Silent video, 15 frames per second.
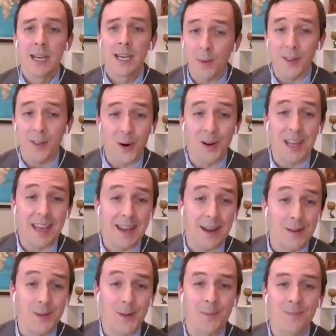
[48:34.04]
produced by the
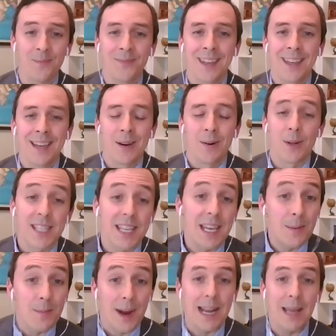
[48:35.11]
Carnegie Council.
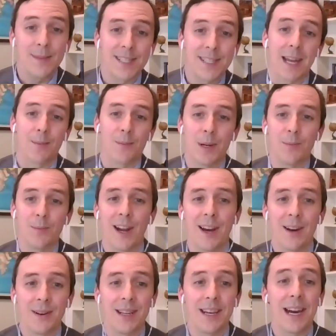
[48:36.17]
Once again, my name is Adam Reed
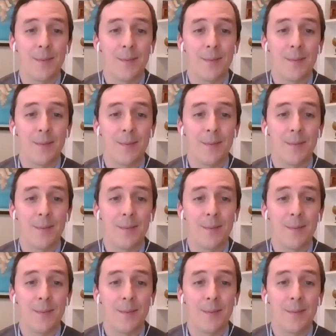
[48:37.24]
Brown.